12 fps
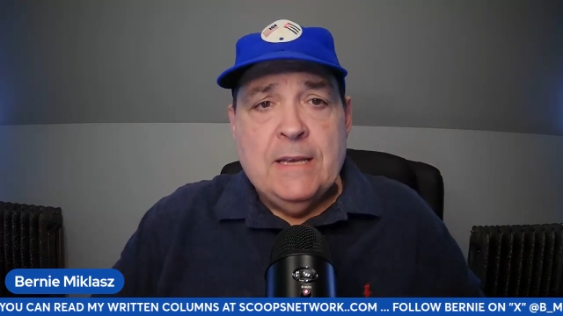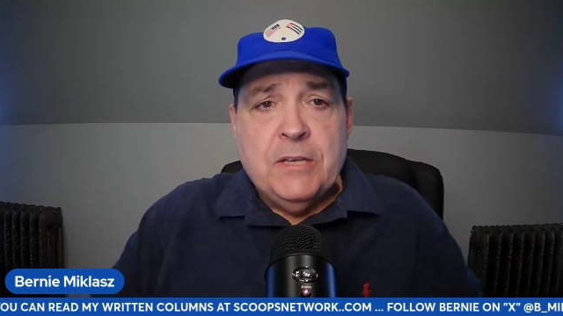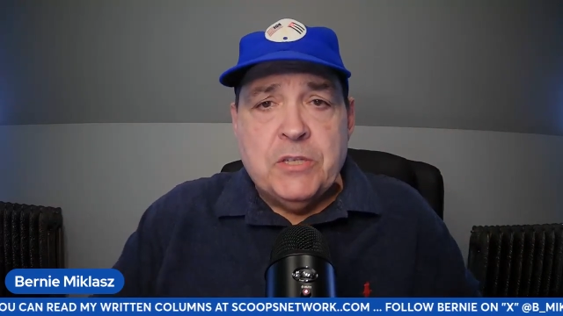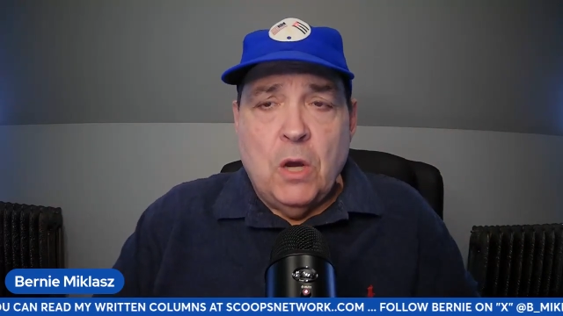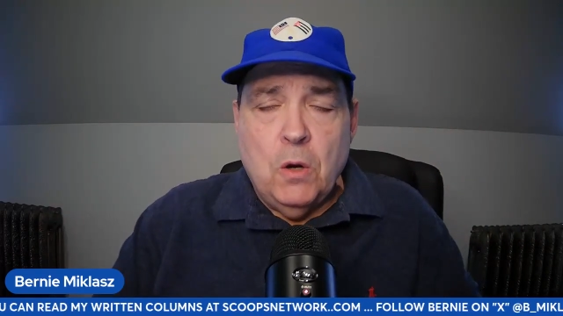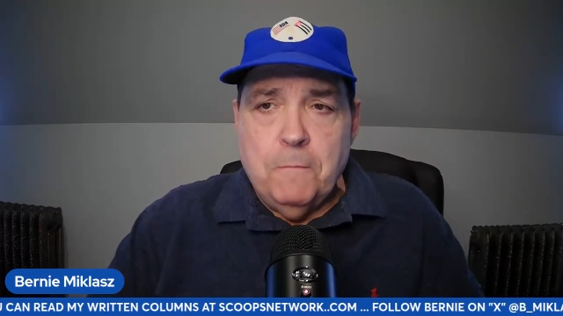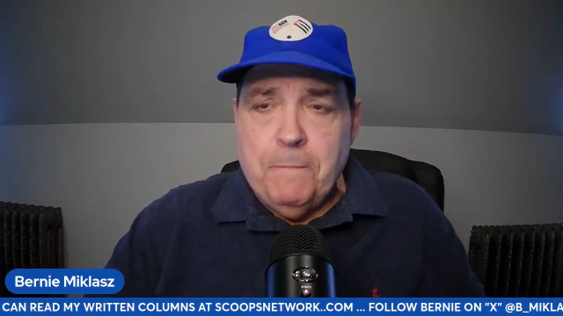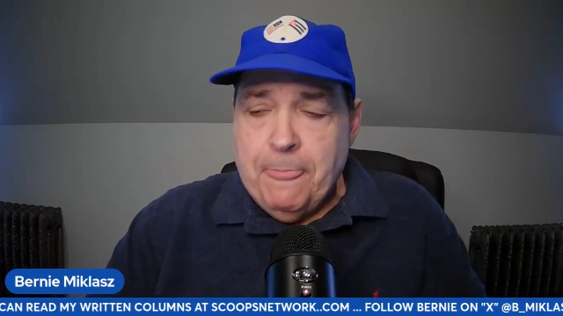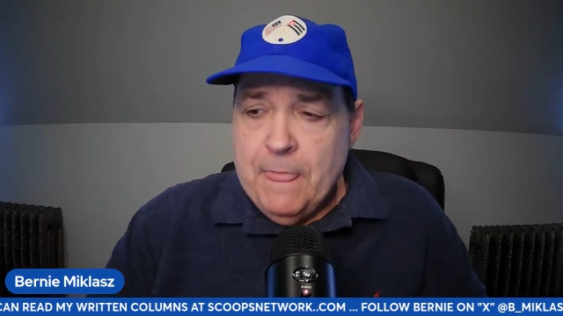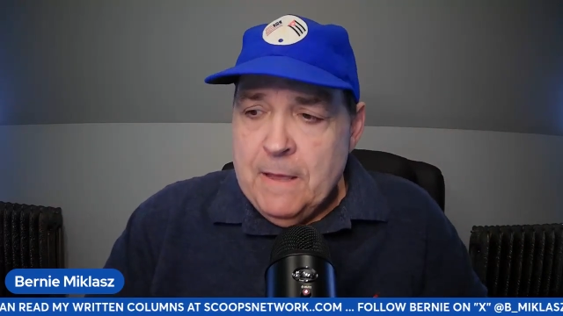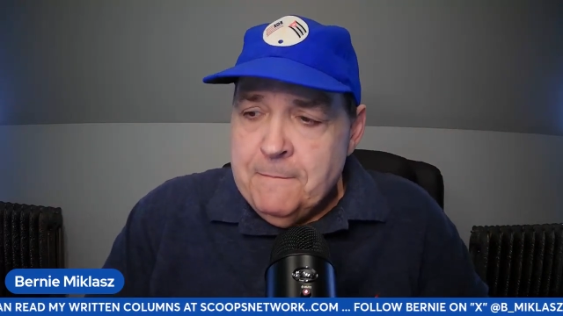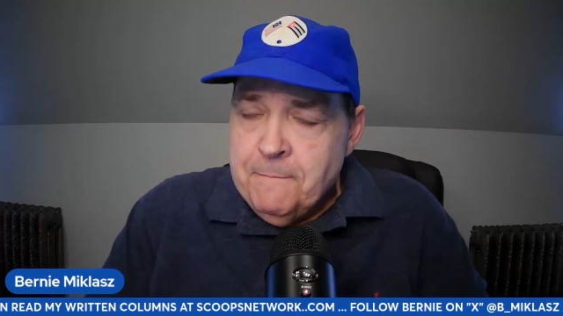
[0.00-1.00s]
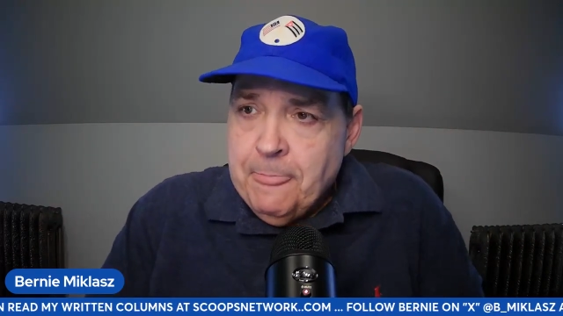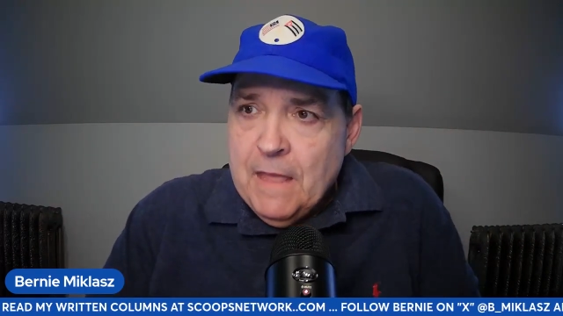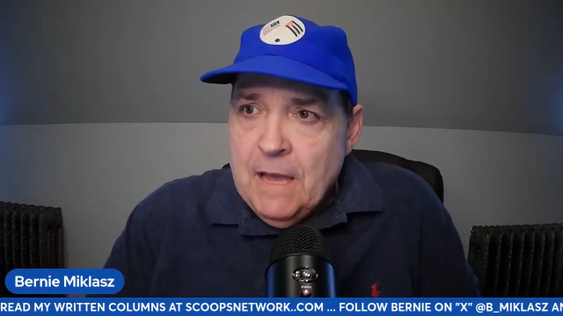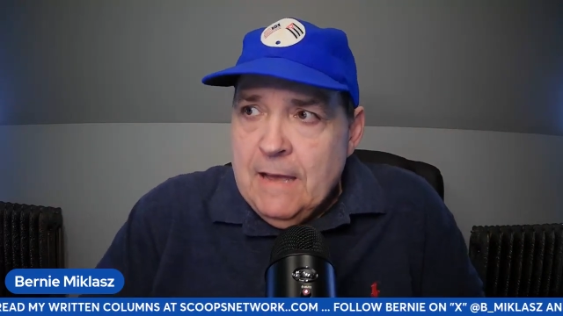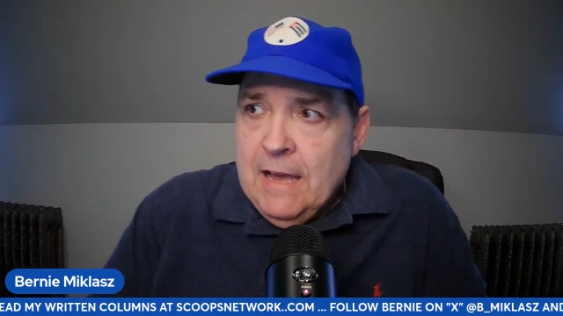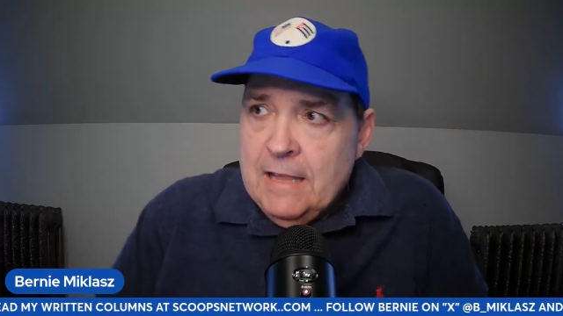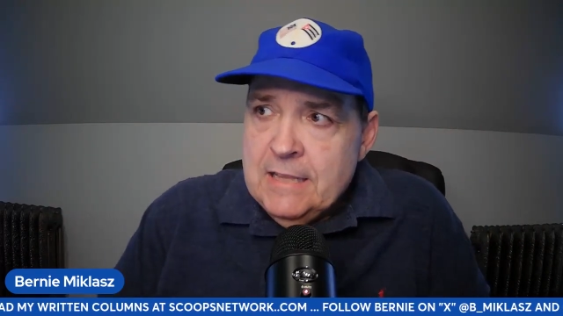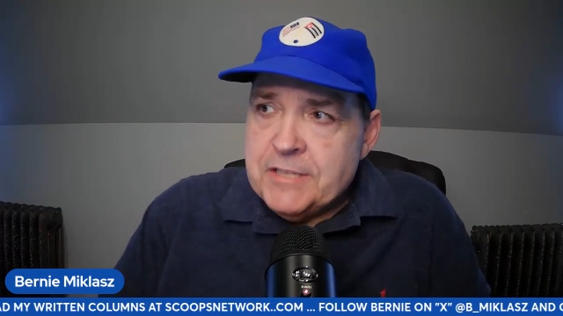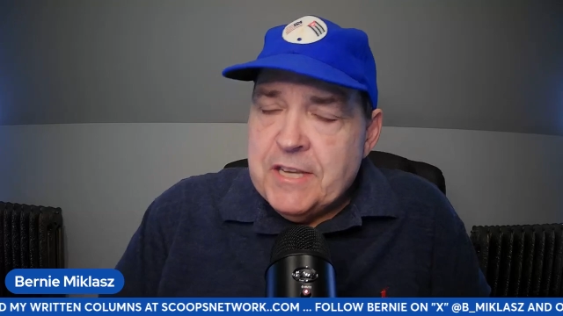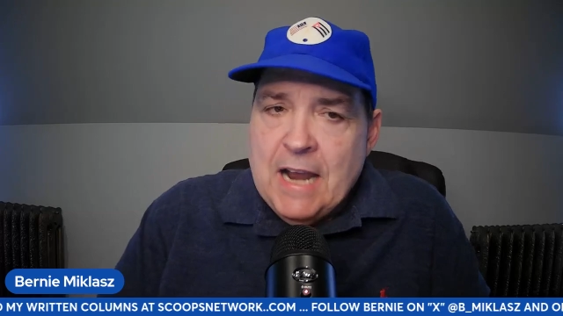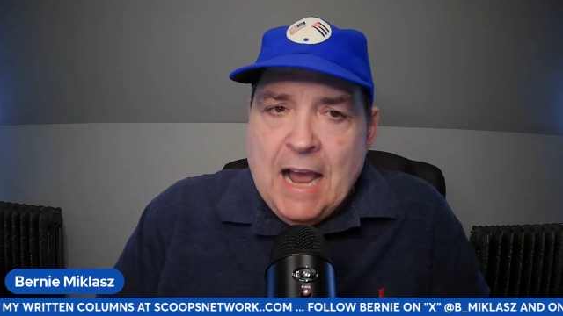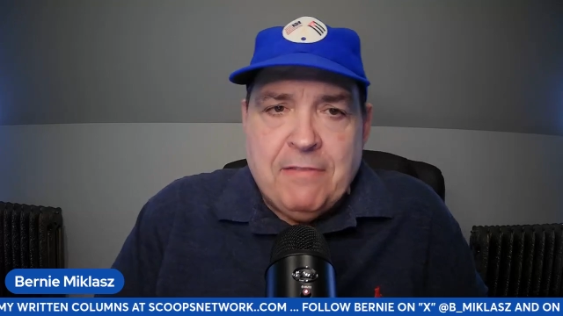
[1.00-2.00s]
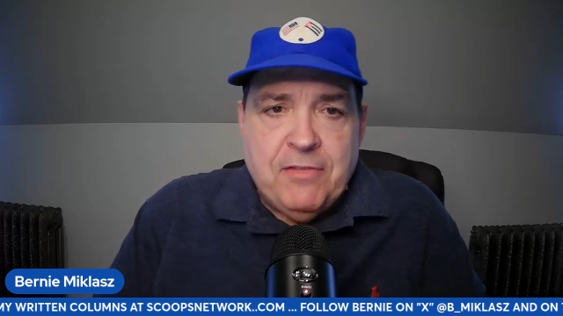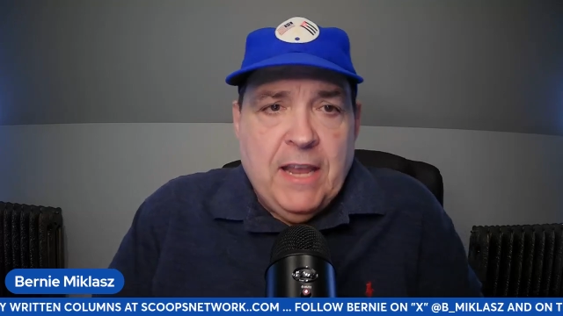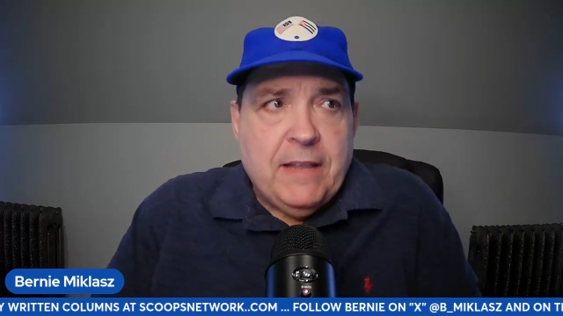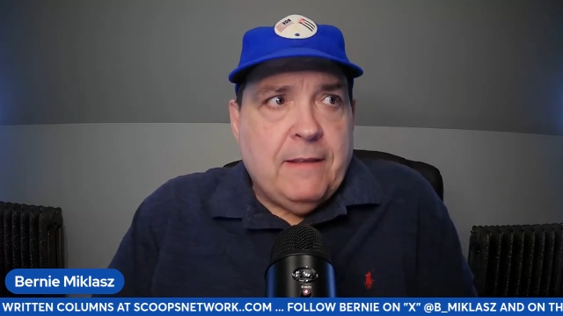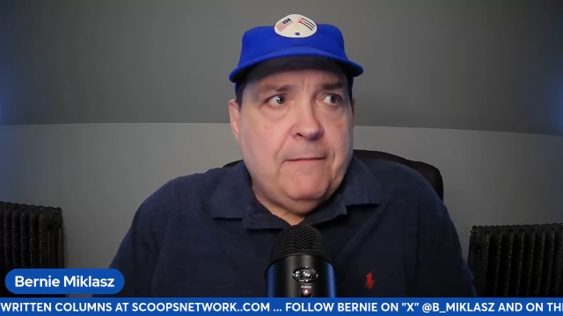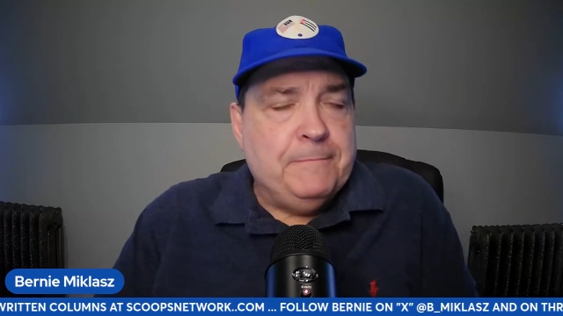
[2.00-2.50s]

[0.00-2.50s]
So listen, I think